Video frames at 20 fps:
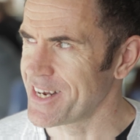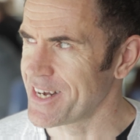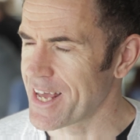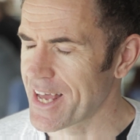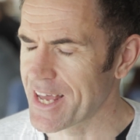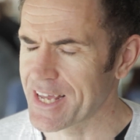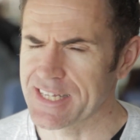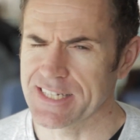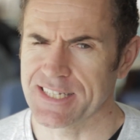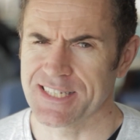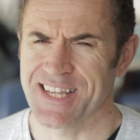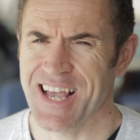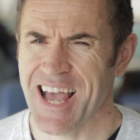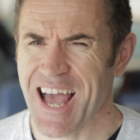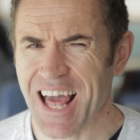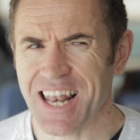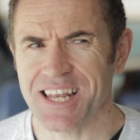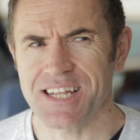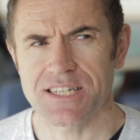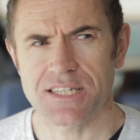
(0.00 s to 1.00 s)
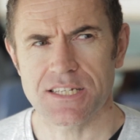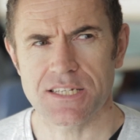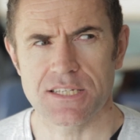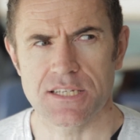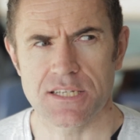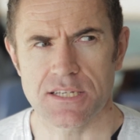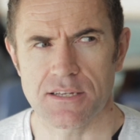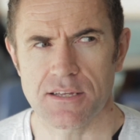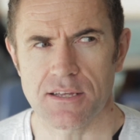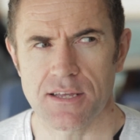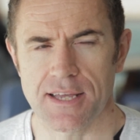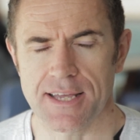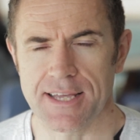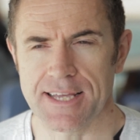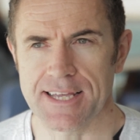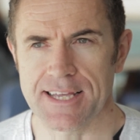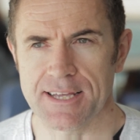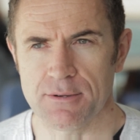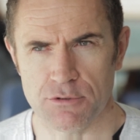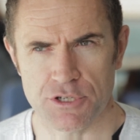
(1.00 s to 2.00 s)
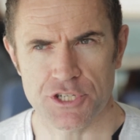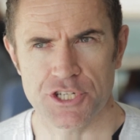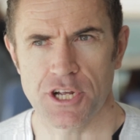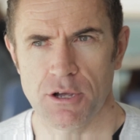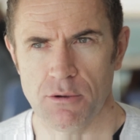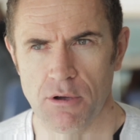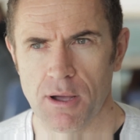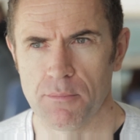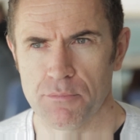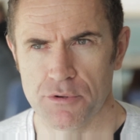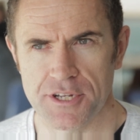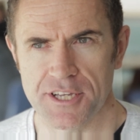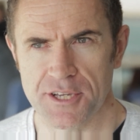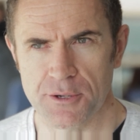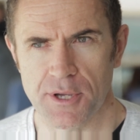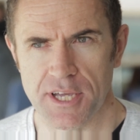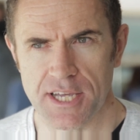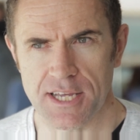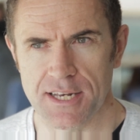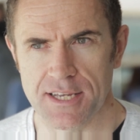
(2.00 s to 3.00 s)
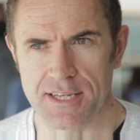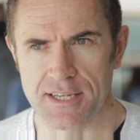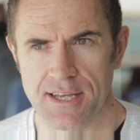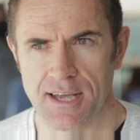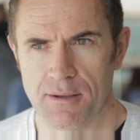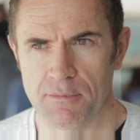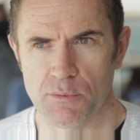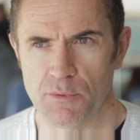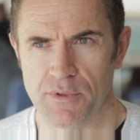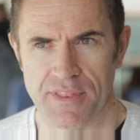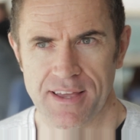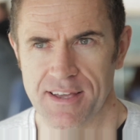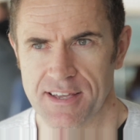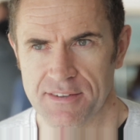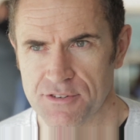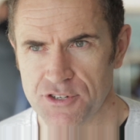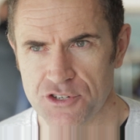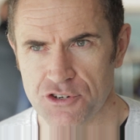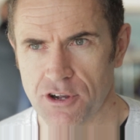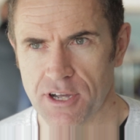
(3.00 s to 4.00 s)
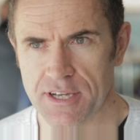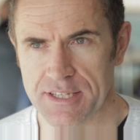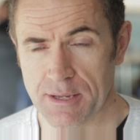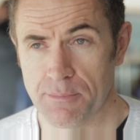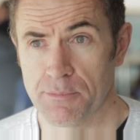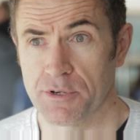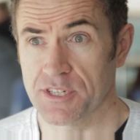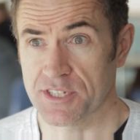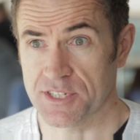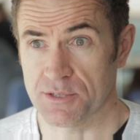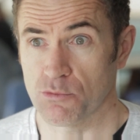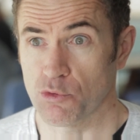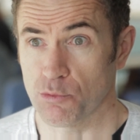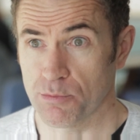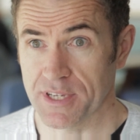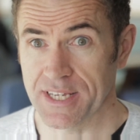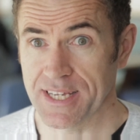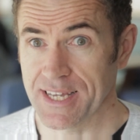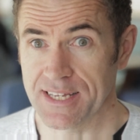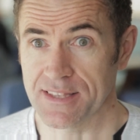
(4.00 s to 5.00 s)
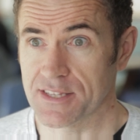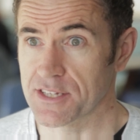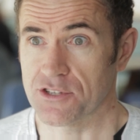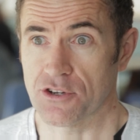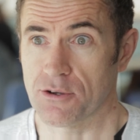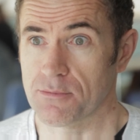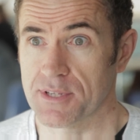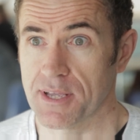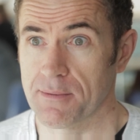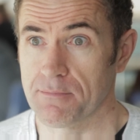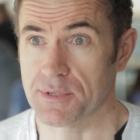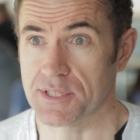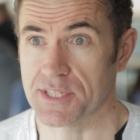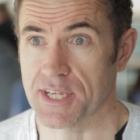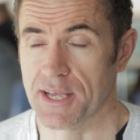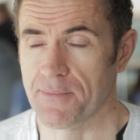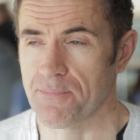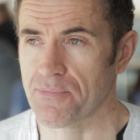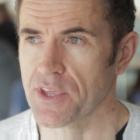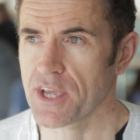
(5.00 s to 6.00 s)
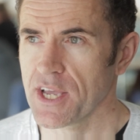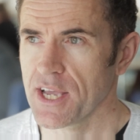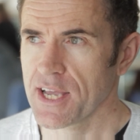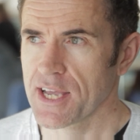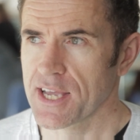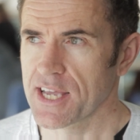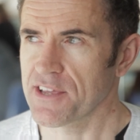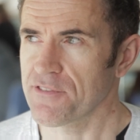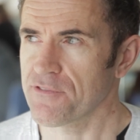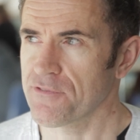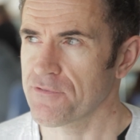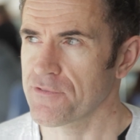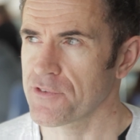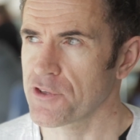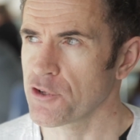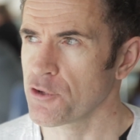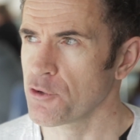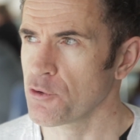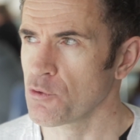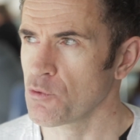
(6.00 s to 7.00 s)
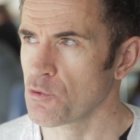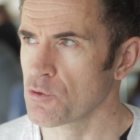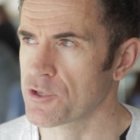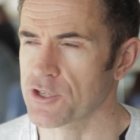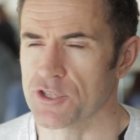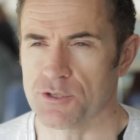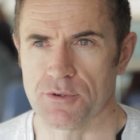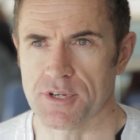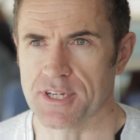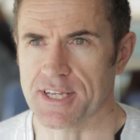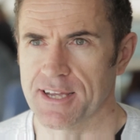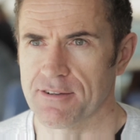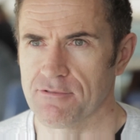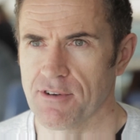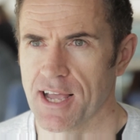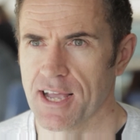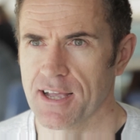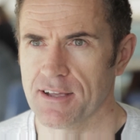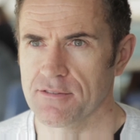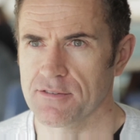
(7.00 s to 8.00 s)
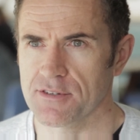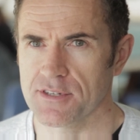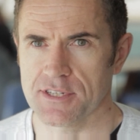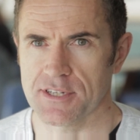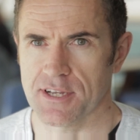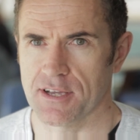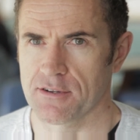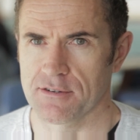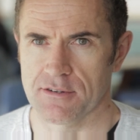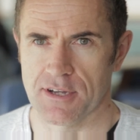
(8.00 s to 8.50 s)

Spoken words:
innate talent, it will show up pretty quickly. I mean, without even trying, that person will be in the top 10%. If you just want to get round,